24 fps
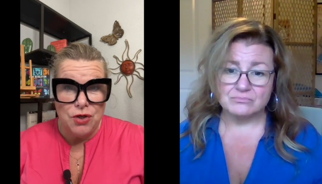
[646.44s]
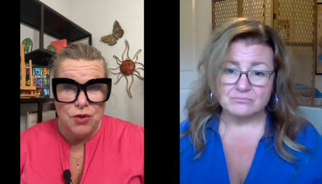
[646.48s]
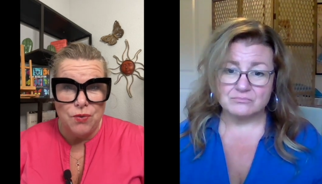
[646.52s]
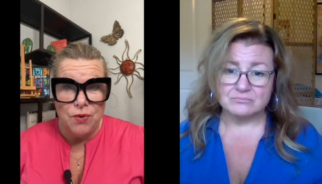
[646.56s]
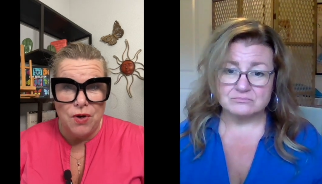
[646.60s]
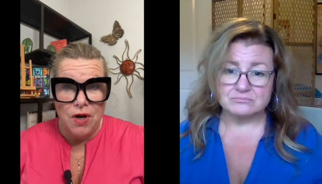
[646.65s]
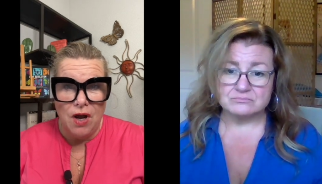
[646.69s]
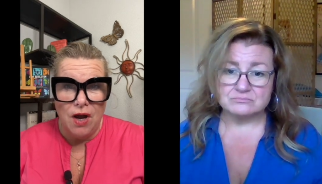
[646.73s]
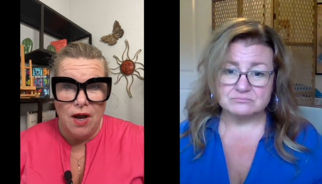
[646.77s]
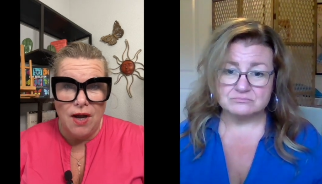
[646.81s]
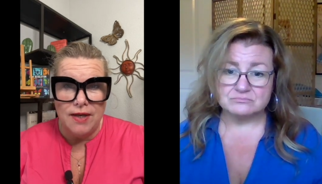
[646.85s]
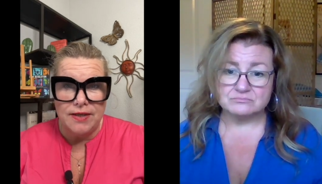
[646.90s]
Speaker 1: a new
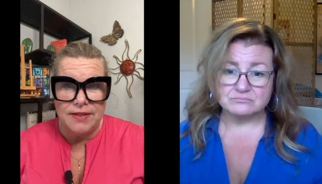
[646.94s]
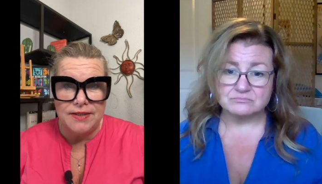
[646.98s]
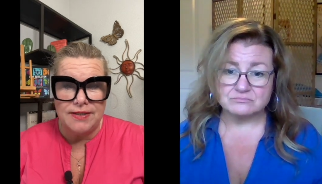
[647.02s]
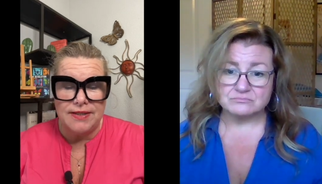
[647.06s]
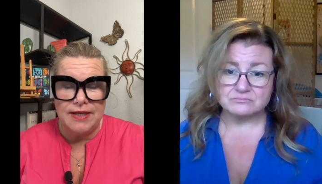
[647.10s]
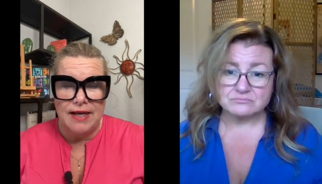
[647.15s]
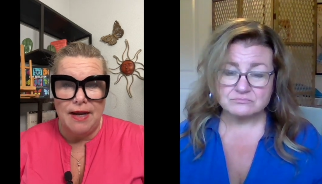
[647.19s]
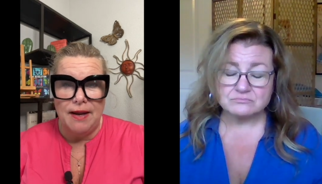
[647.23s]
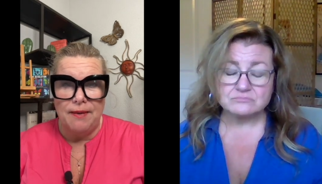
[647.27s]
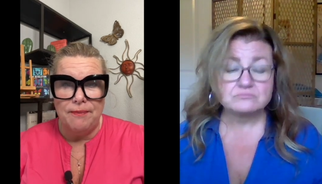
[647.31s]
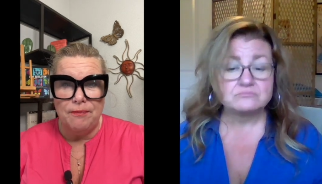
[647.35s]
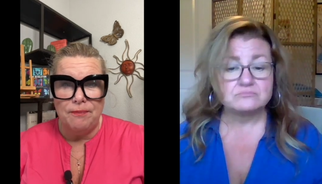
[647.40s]

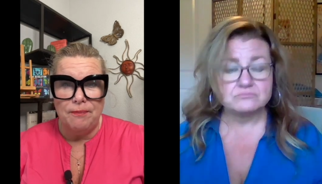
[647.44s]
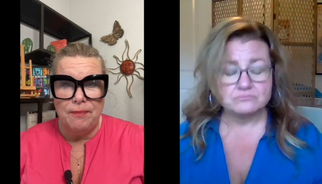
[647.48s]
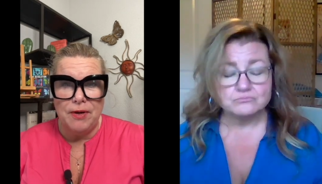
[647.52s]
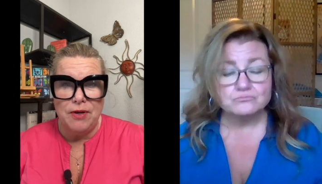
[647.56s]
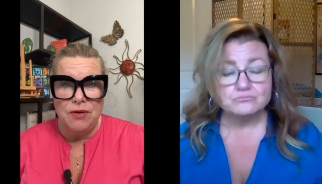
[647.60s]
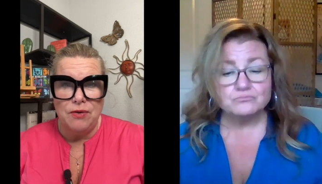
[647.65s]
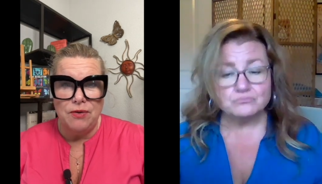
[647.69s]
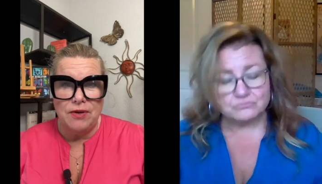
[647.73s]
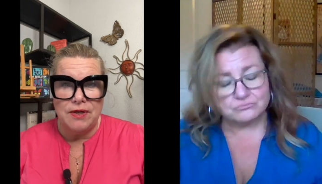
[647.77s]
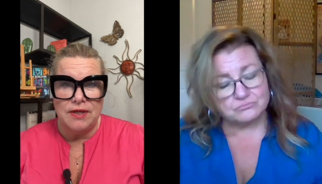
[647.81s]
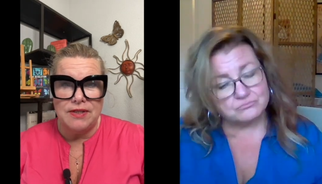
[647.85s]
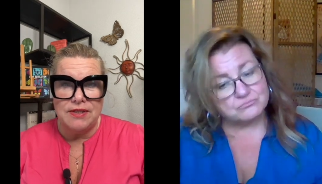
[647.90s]
concept, but
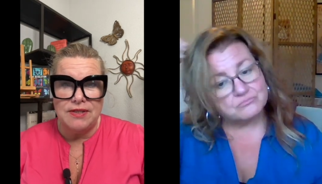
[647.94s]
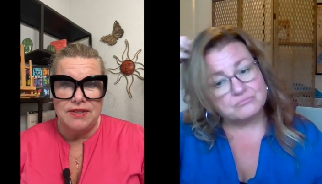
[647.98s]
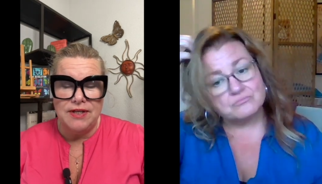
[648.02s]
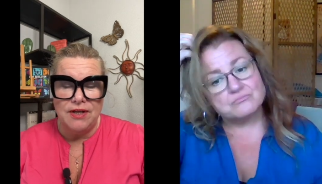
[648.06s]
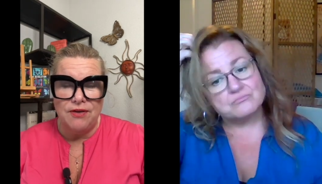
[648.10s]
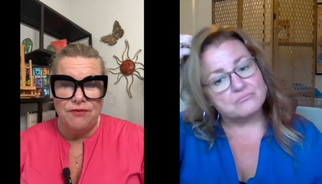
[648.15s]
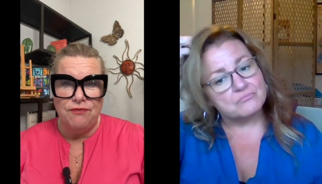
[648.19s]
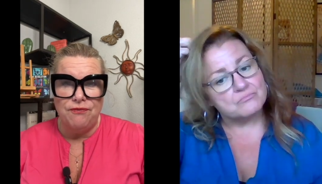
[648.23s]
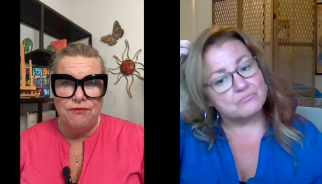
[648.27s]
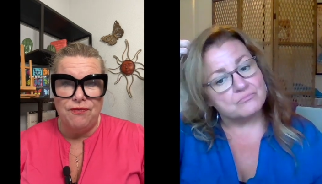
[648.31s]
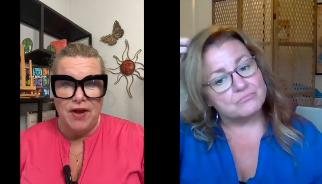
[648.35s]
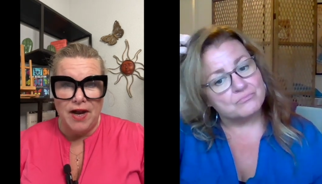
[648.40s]
you can
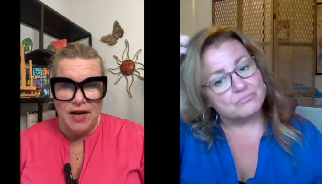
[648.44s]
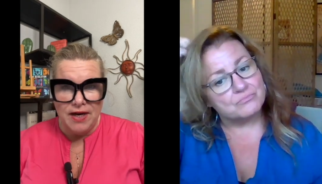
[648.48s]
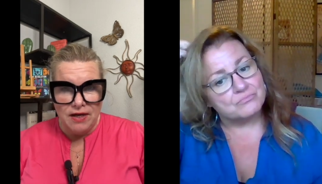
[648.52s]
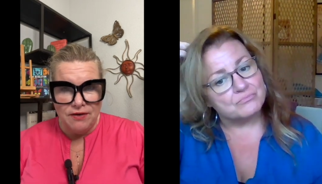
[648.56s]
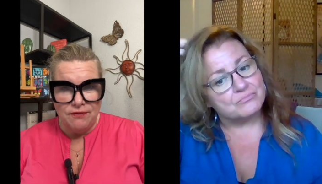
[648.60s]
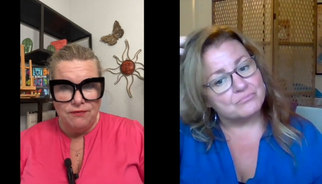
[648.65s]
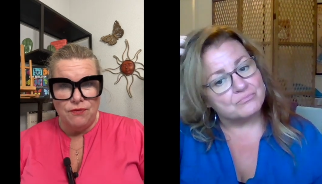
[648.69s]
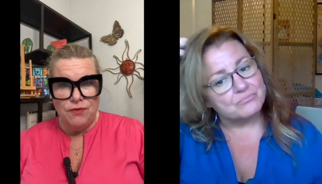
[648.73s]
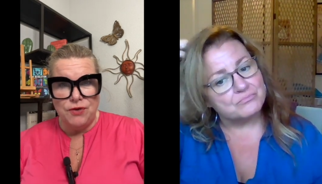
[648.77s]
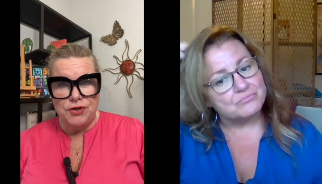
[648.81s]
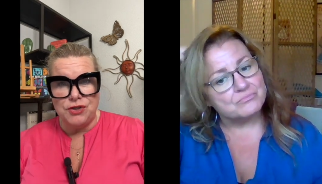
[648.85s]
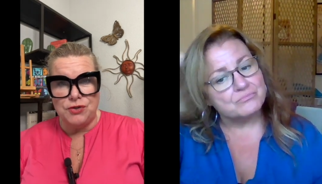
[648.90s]
still find
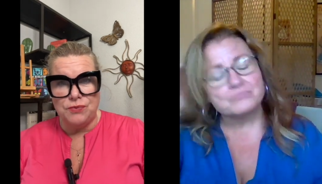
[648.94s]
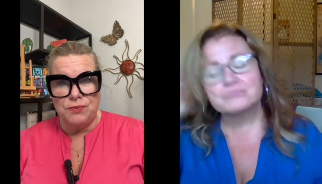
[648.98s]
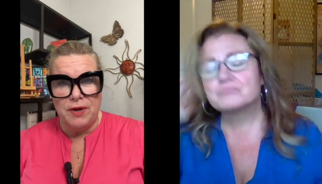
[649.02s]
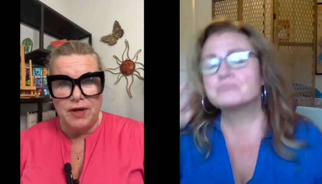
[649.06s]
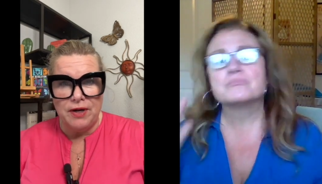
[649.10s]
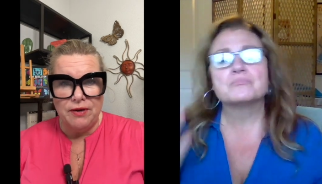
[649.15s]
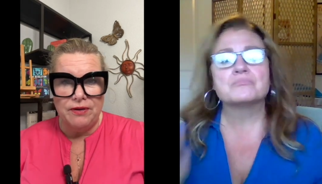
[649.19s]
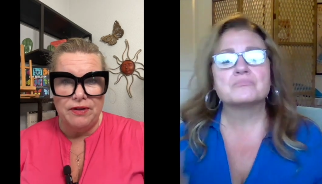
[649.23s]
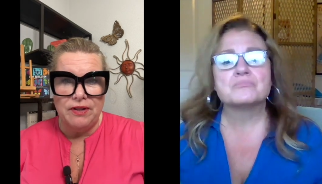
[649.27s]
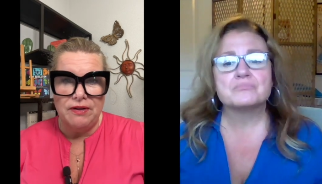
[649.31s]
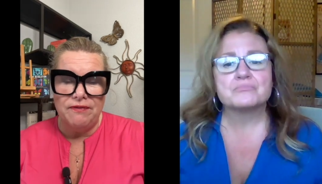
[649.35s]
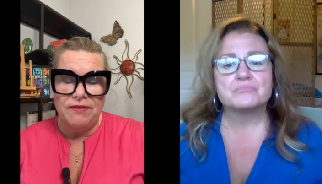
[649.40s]
a voice
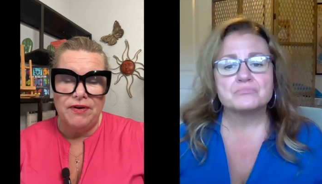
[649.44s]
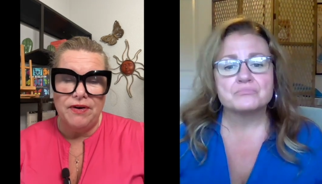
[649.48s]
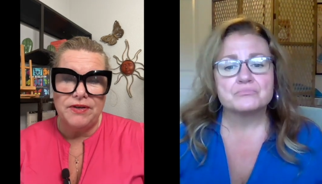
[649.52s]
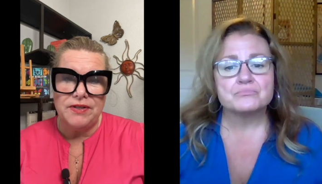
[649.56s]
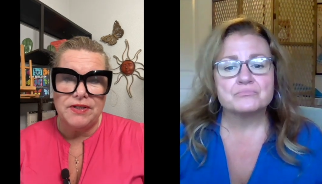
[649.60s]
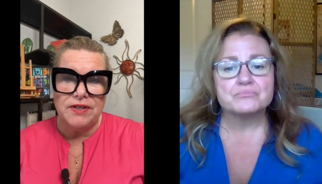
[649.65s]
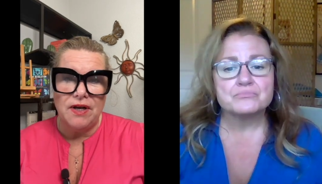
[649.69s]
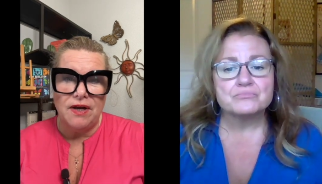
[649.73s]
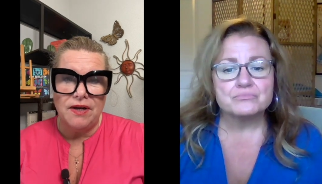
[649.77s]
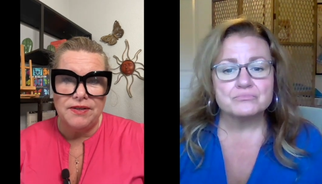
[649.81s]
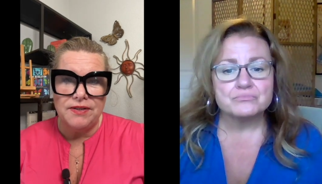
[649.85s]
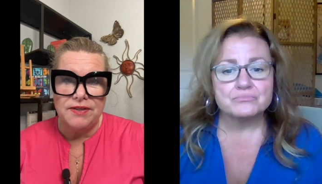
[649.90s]
writer in the
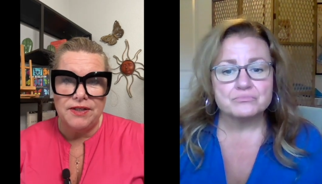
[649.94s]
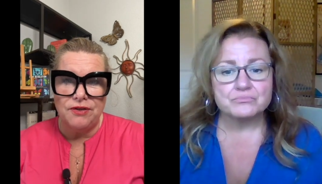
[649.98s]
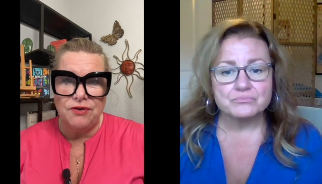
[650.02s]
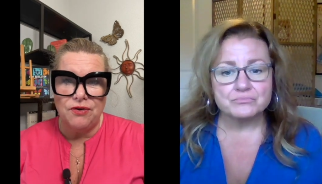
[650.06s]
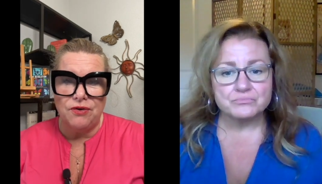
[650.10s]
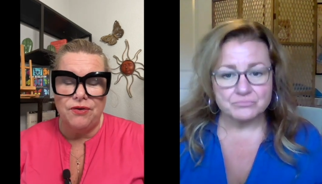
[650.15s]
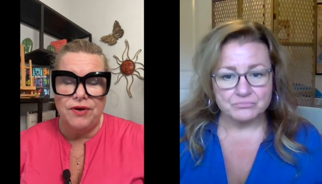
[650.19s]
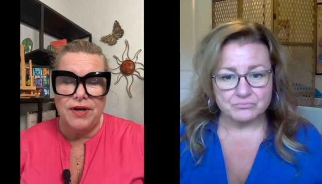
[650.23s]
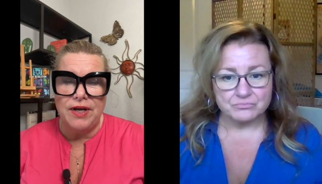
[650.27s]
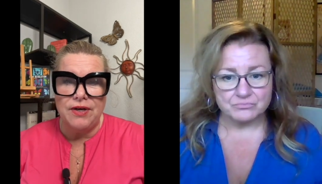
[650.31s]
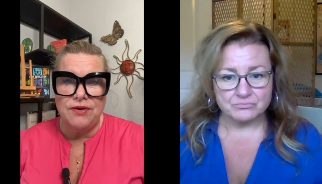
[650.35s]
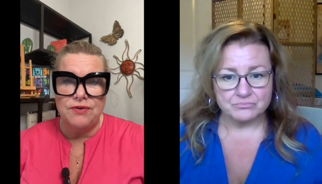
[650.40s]
various content
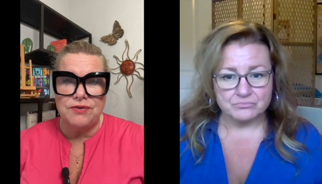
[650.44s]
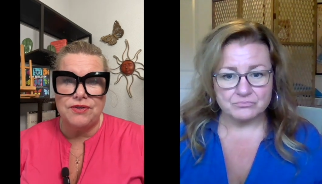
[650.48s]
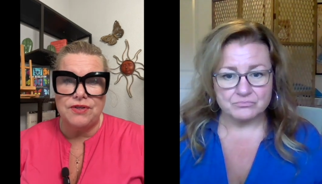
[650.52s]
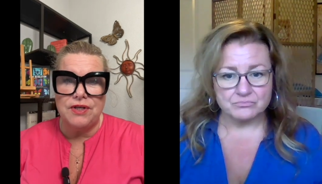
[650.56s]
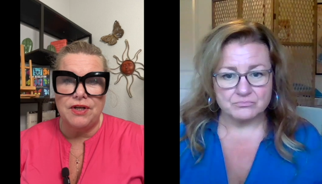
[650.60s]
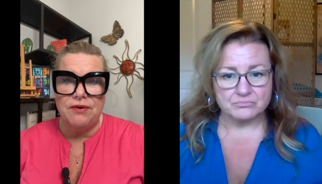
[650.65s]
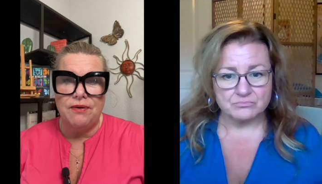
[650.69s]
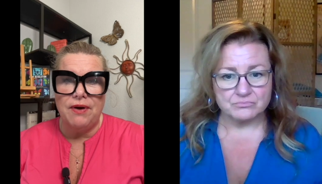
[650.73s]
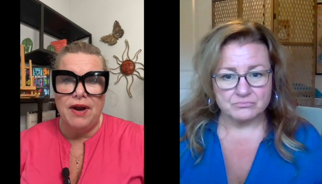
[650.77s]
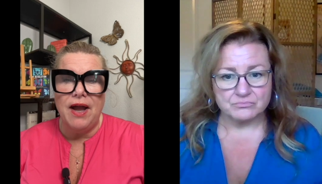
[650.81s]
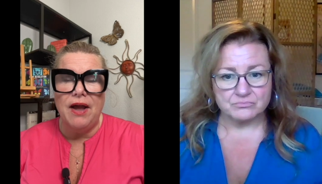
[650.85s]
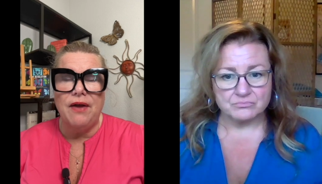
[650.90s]
creators
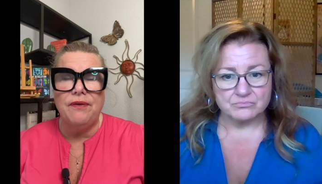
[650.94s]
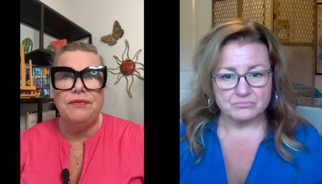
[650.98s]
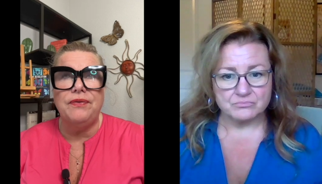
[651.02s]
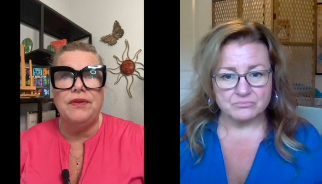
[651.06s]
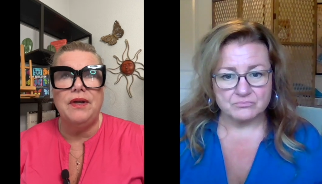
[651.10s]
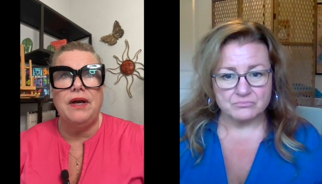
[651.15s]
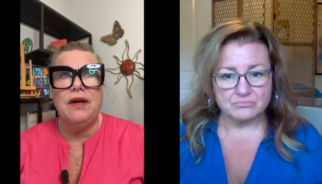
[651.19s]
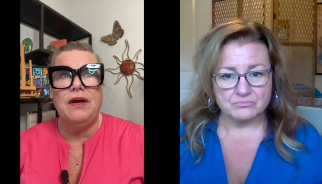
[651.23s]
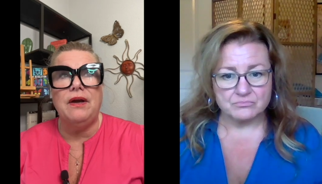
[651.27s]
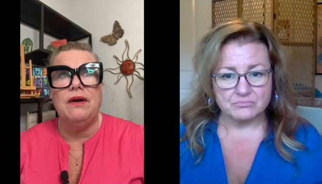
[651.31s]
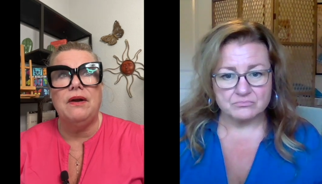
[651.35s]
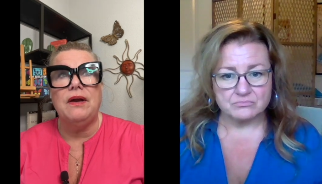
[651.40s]
that are out
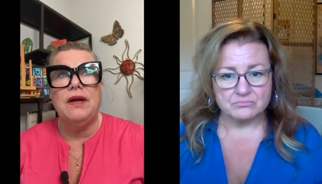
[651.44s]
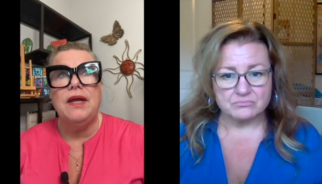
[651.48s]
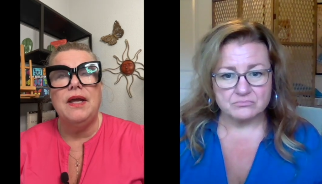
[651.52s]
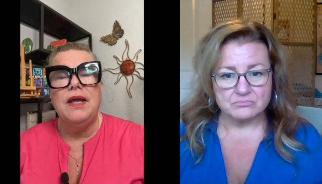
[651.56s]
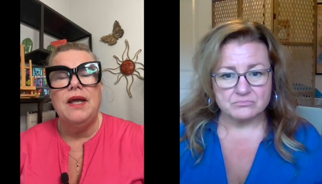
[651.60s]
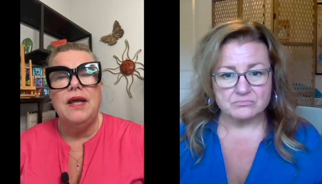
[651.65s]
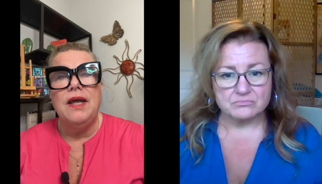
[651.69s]
there.